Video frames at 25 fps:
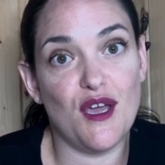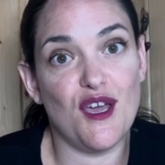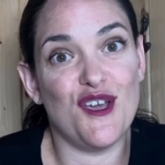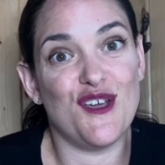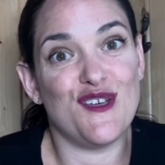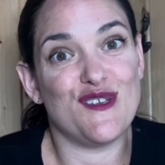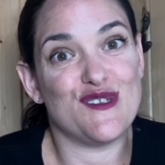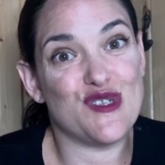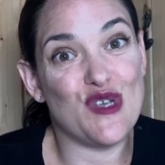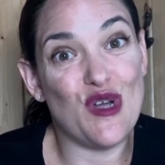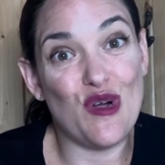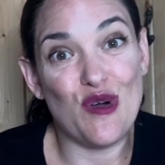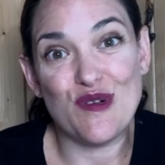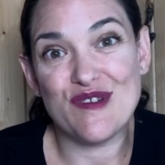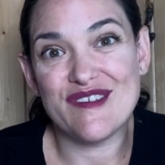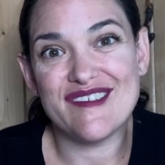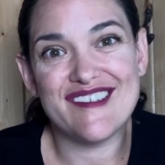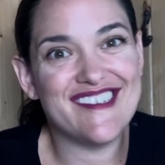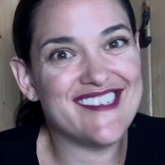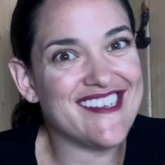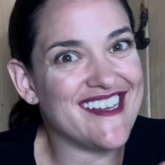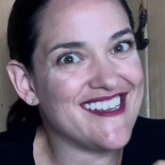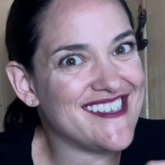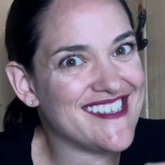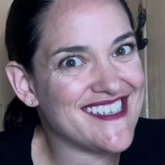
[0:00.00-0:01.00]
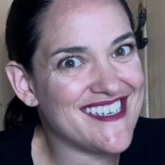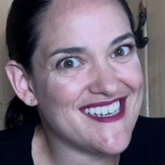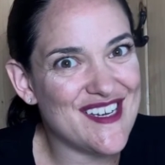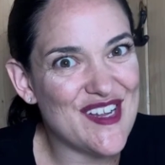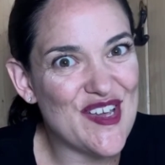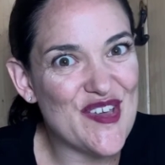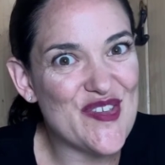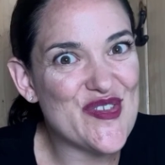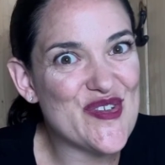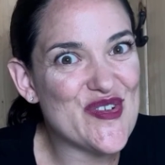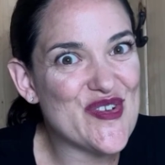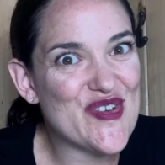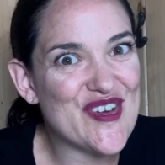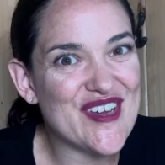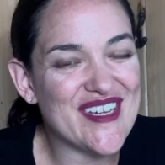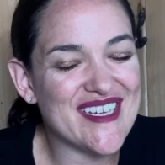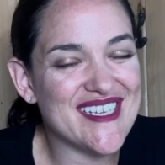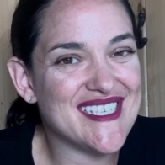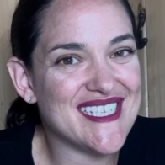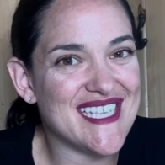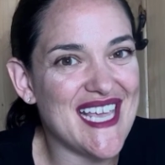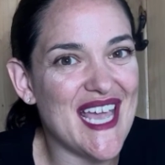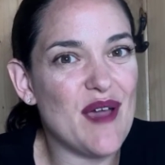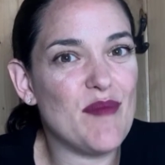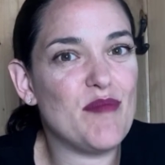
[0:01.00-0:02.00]
So just another
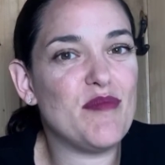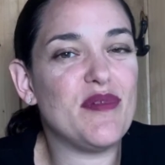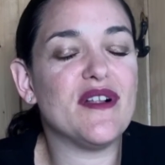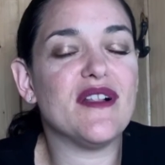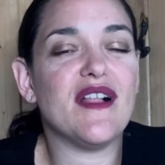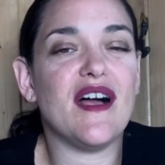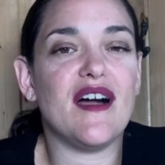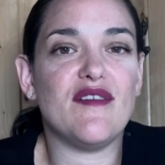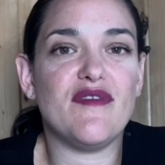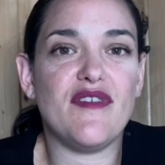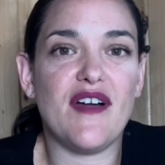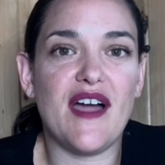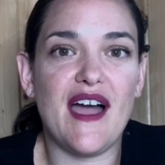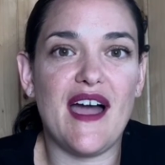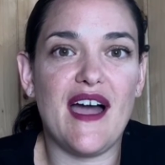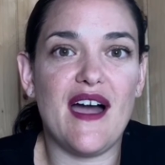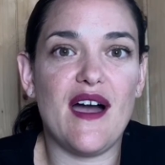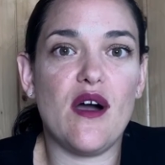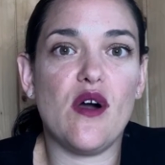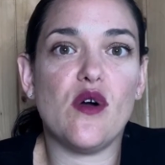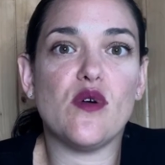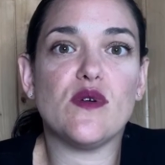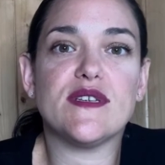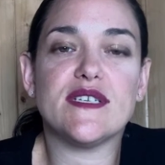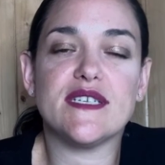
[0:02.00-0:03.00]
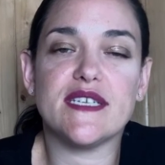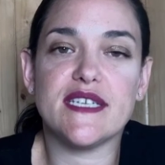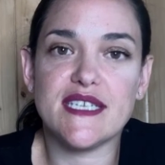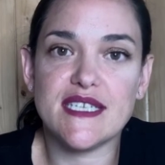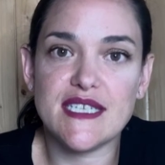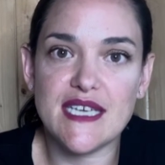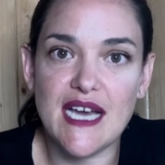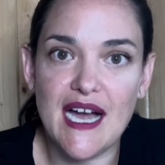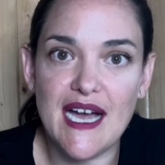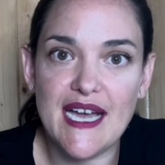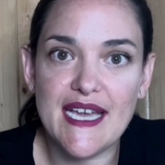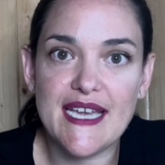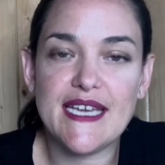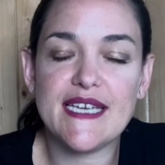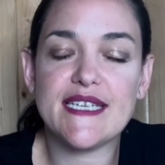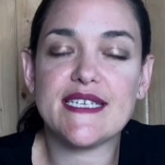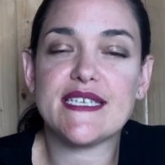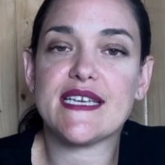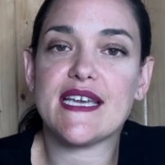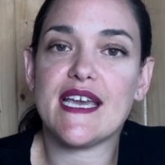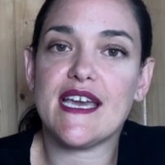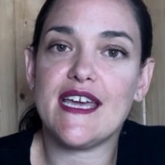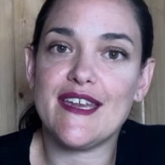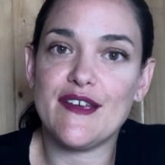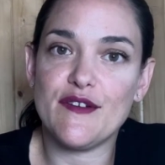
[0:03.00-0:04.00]
example of how diet
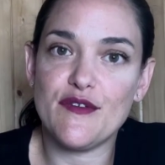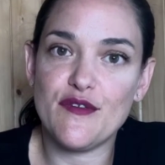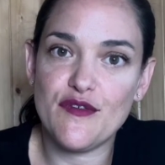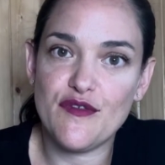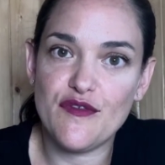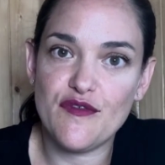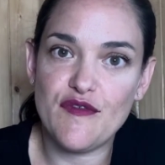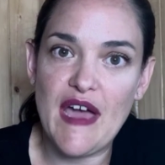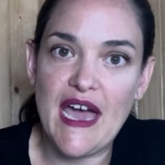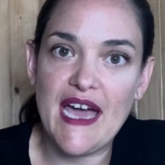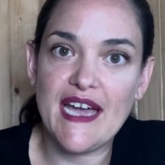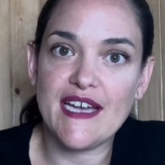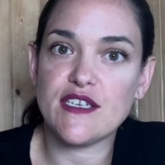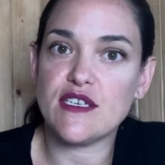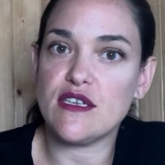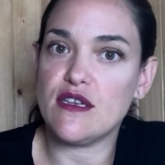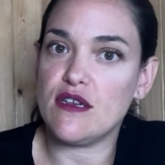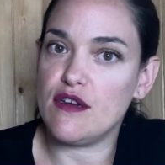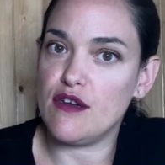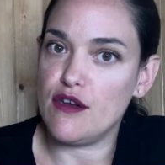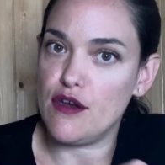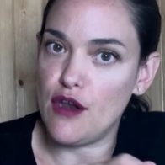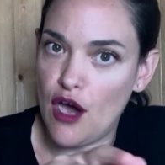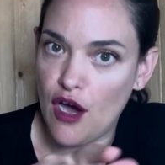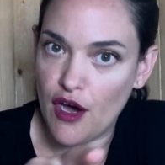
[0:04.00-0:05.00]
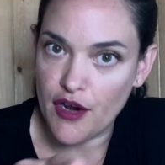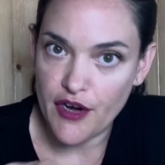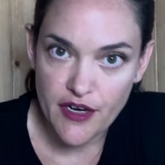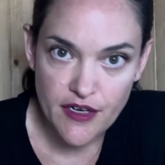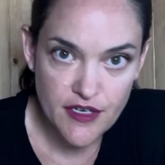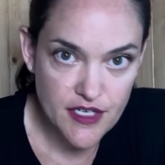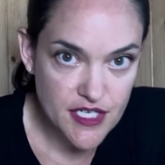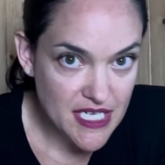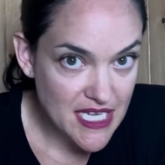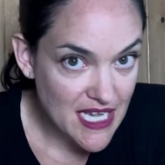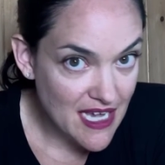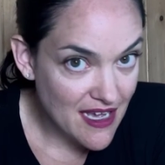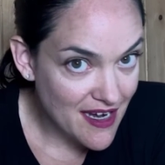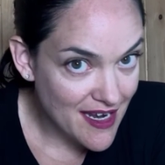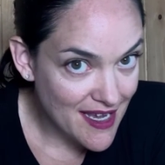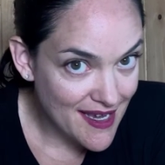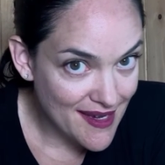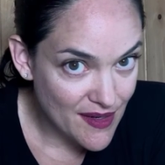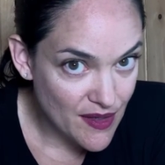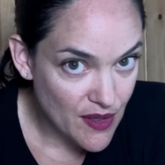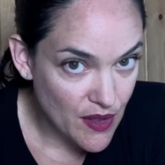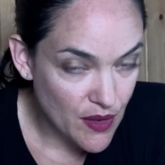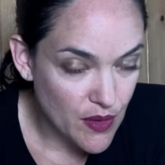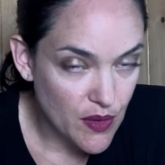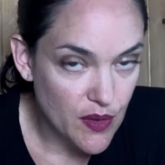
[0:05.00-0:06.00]
can affect not our DNA
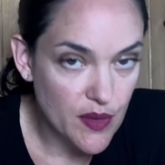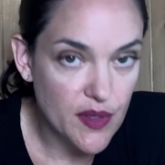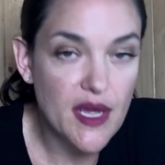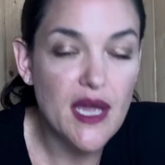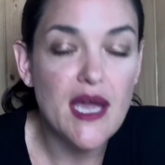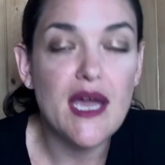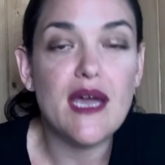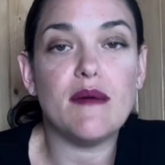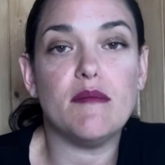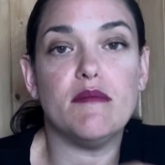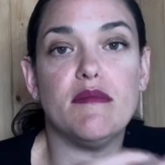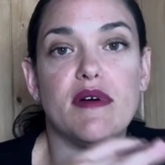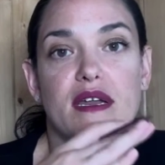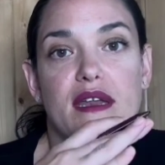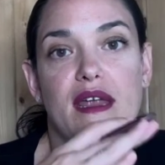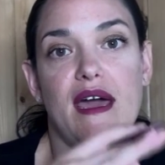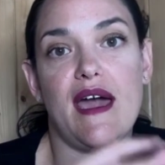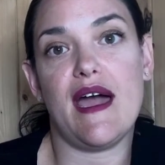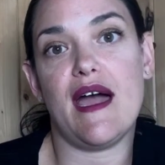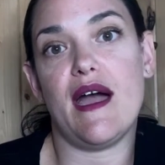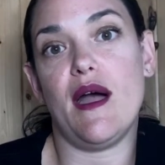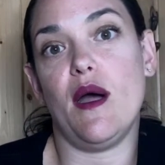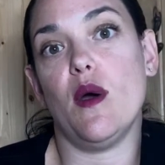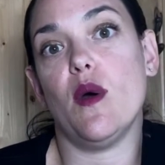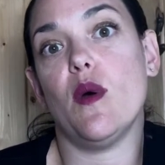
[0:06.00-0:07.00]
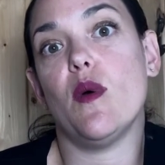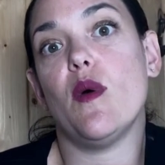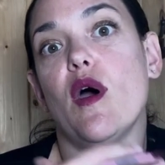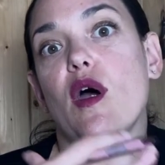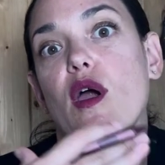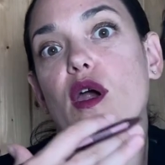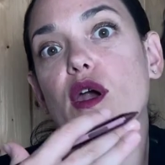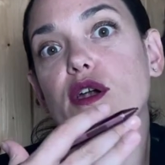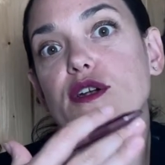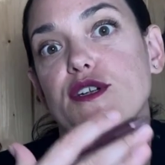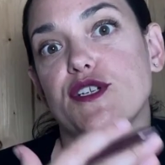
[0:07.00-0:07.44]
code, but how our